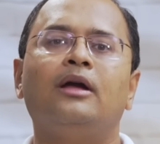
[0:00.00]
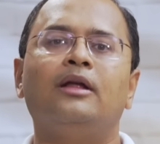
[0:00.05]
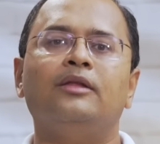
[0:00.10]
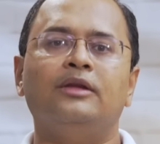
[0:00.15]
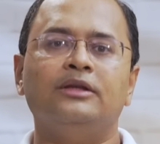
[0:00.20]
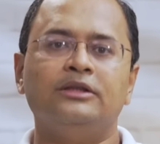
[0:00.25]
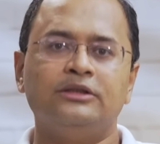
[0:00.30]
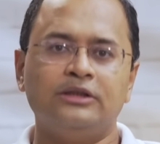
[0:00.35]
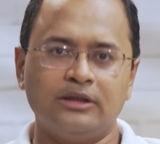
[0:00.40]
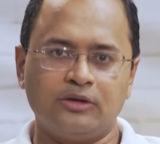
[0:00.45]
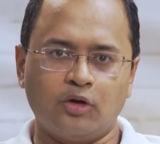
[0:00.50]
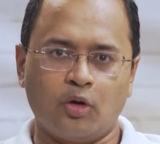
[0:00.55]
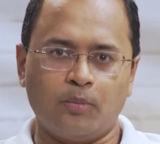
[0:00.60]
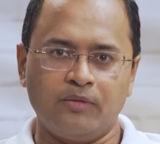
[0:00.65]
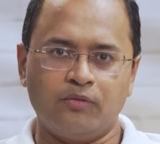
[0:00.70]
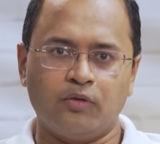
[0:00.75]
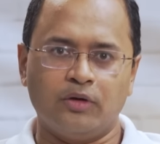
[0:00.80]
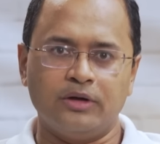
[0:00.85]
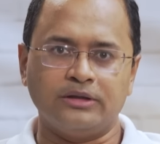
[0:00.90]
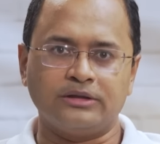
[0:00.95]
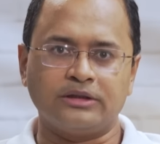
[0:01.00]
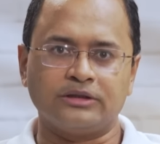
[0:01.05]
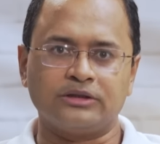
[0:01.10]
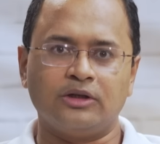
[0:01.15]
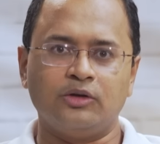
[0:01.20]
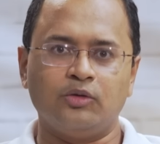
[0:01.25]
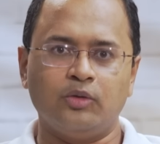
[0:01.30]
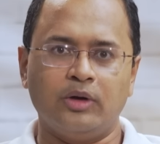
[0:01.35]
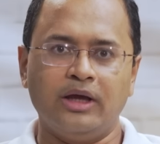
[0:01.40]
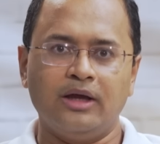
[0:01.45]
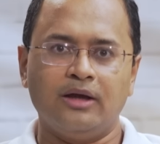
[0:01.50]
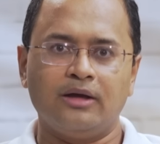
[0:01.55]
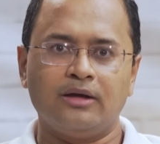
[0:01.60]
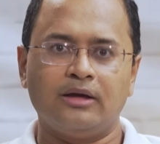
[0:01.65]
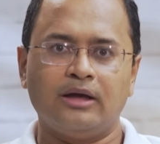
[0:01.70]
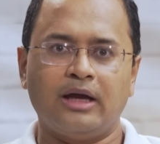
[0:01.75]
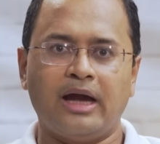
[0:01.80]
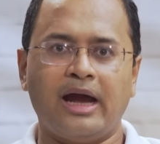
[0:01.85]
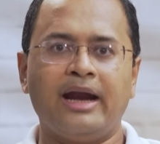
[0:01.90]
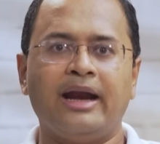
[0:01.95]
This is the topic for discussion today,
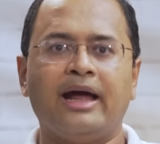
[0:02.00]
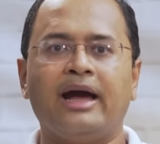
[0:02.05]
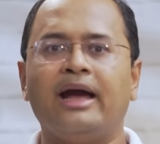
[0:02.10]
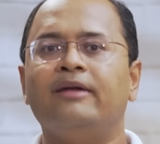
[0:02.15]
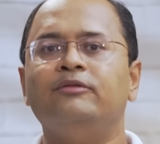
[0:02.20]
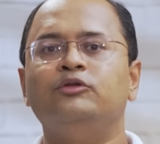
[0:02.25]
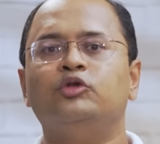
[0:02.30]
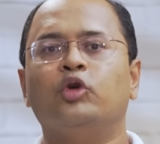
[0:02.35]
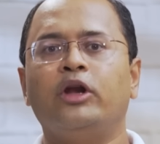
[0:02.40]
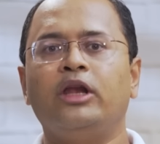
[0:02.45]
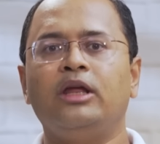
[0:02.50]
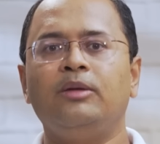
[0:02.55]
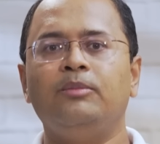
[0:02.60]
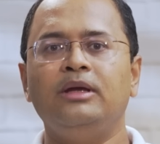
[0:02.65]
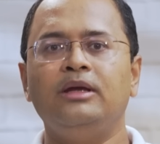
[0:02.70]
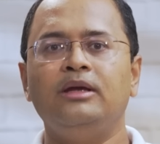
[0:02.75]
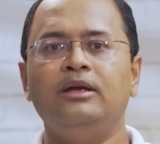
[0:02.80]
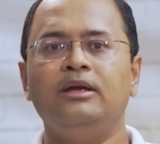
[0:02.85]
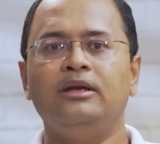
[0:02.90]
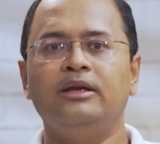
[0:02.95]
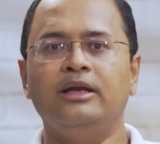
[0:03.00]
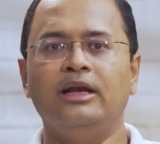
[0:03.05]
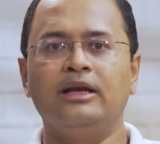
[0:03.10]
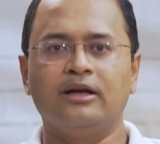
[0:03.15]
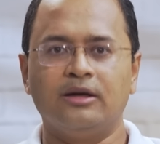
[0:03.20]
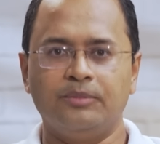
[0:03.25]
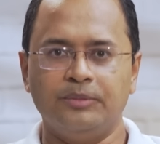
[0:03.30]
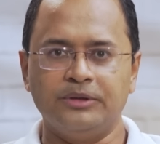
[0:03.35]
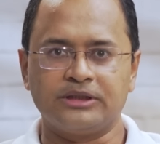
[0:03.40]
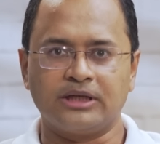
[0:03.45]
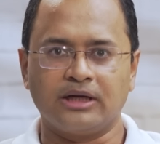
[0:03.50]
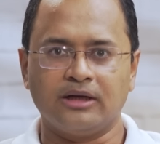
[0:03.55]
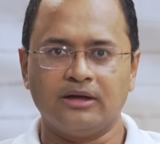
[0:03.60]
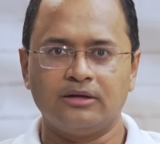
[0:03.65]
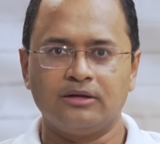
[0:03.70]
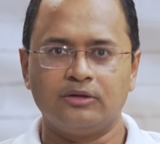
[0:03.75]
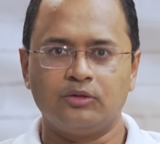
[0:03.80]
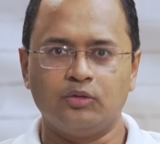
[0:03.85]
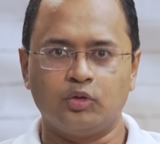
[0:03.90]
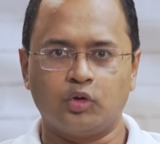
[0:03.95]
and I have joining me Neelkanth Mishra
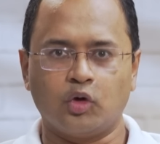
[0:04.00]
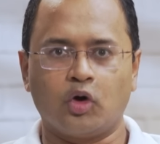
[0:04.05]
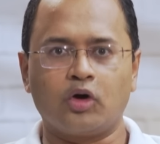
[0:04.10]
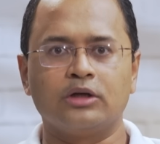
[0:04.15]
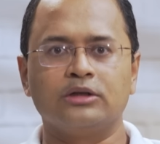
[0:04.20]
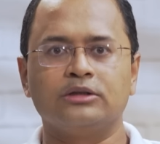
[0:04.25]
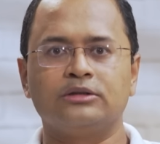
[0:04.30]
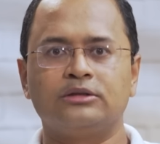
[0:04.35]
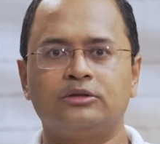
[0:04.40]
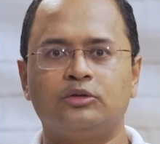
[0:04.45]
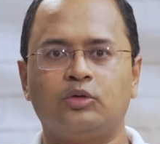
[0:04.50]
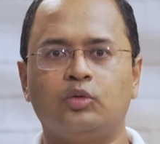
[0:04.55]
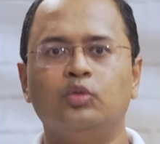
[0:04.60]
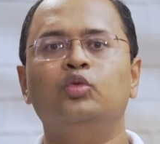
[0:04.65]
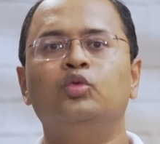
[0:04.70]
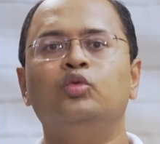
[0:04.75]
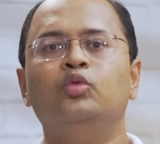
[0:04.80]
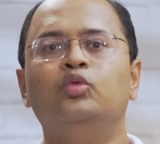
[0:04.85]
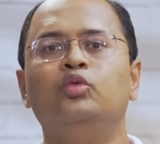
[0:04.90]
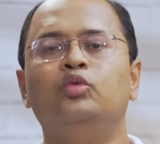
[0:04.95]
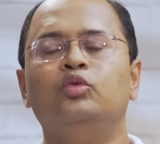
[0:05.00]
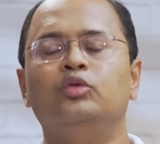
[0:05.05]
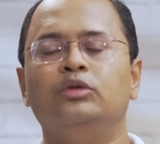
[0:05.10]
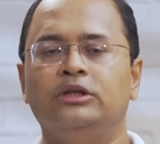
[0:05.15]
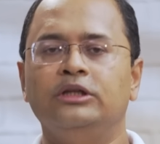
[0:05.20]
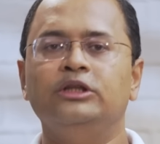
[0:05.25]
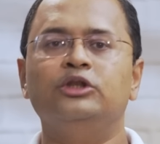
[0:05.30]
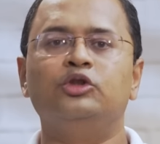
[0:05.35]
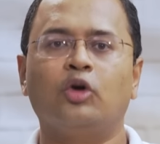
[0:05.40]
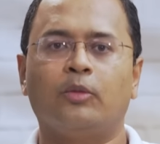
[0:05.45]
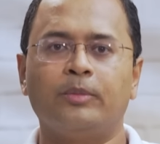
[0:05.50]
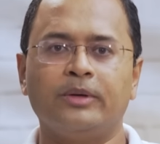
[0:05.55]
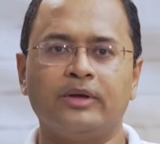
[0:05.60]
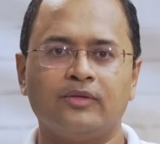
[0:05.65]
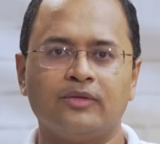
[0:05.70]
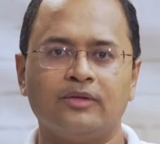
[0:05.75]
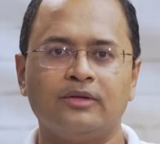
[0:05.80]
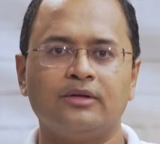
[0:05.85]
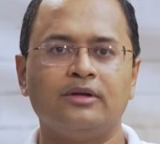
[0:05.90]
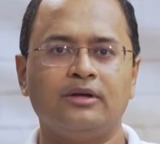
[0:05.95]
to talk us through these
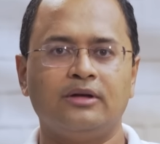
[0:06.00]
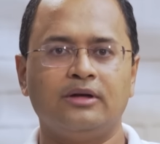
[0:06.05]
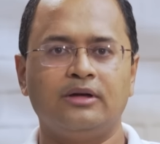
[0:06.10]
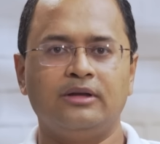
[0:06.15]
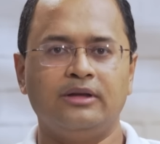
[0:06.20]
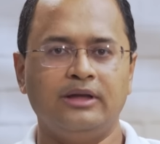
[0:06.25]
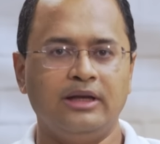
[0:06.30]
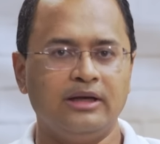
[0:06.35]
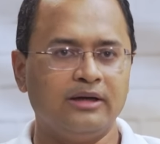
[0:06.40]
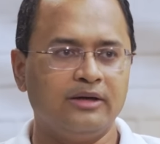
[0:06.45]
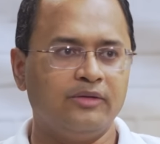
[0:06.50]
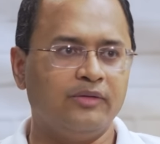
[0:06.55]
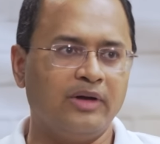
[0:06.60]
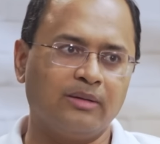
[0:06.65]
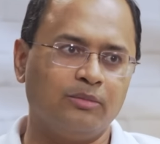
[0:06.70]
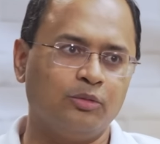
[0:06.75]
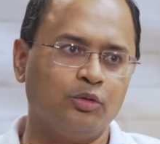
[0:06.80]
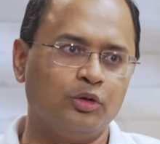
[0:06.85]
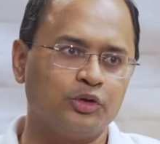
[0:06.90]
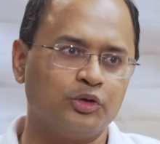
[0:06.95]
topics. Neelkanth, welcome to the